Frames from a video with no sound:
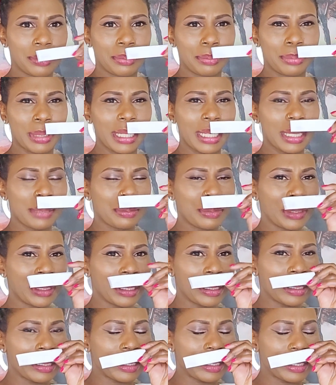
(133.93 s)

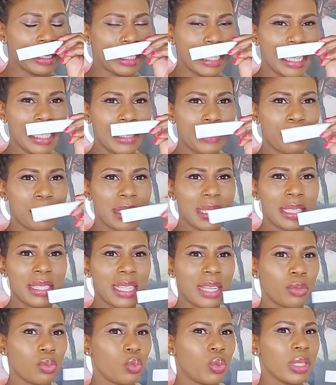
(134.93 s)
bergamot, jasmine,
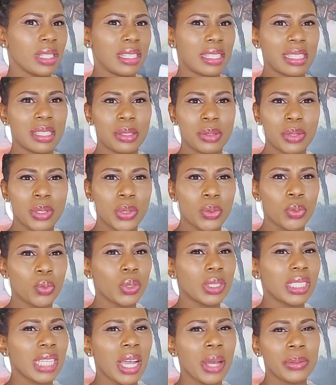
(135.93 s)
and woodsy notes,
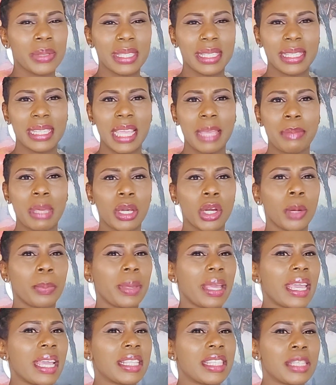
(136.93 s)
which I would say make
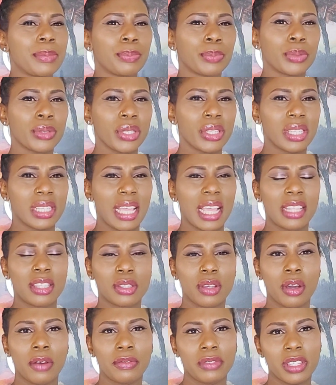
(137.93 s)
up
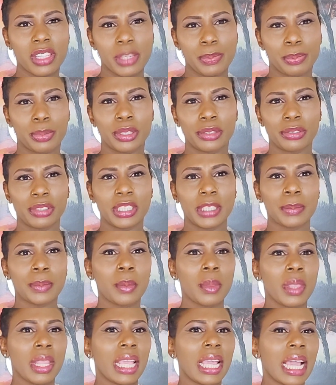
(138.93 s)
80% of this perfume.
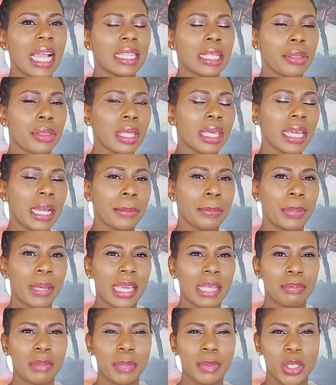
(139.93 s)
And I think I
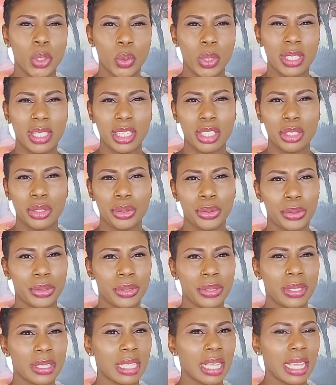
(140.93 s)
paid maybe 20
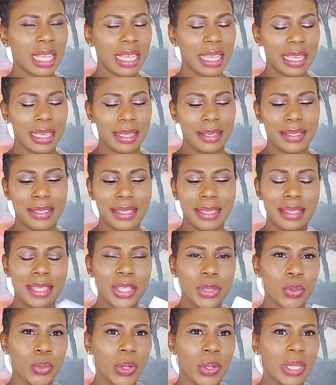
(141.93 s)
euros. You see,
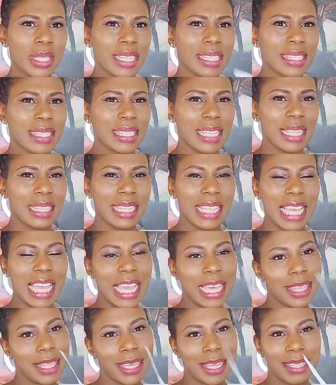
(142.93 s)
this one is an
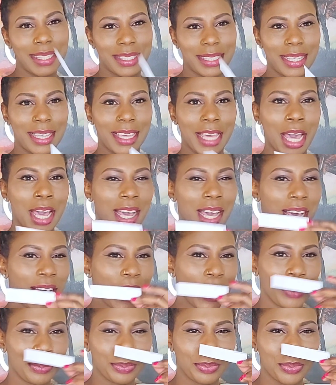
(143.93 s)
elegant take
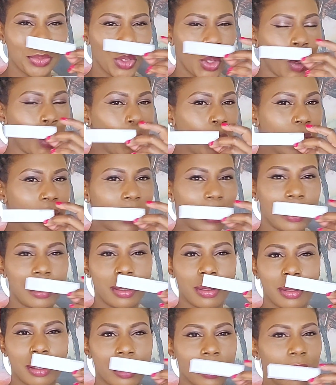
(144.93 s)
on woodsy
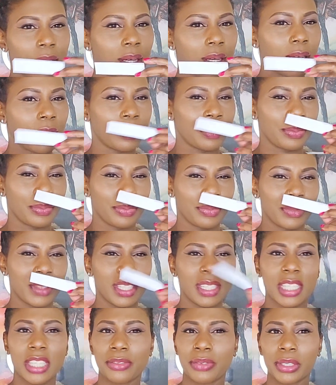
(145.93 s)
notes.
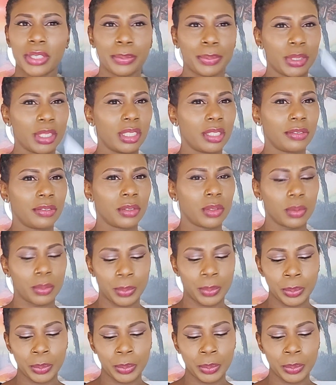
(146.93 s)
This is very beautiful.